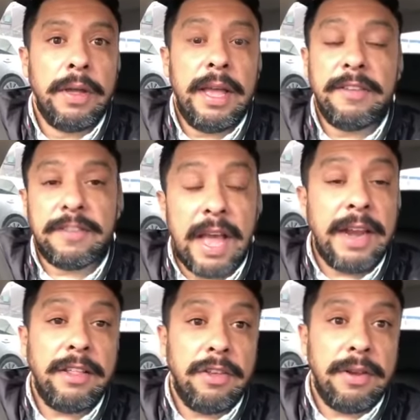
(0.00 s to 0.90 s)
is
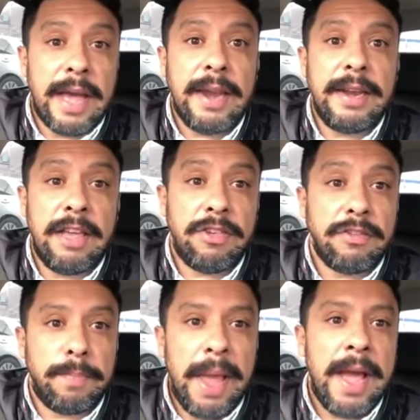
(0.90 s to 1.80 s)
signing the United Nations
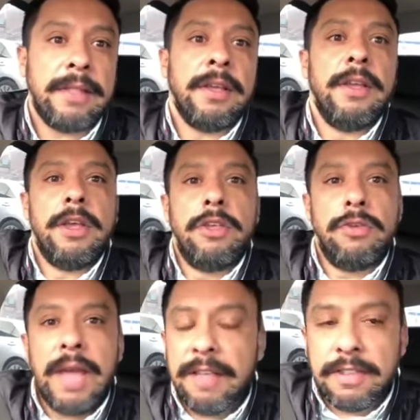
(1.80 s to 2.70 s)
Pact. You
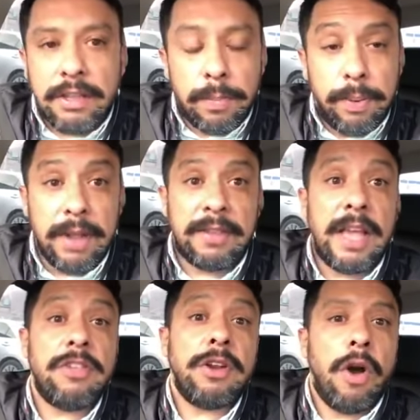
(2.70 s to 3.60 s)
guys need to put
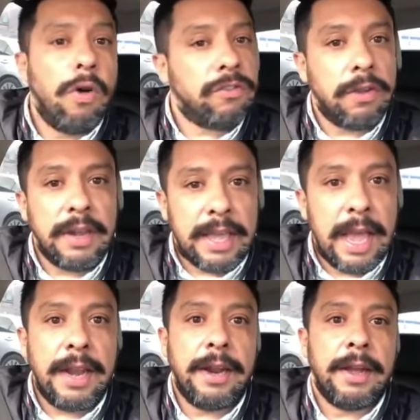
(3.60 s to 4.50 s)
attention also to
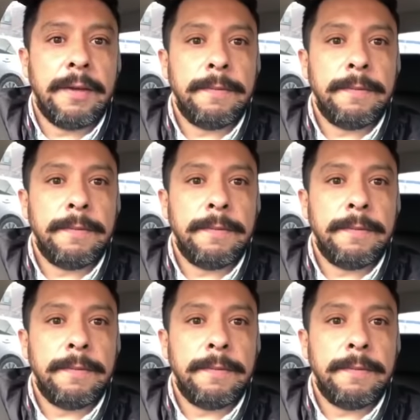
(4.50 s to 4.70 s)
Canada.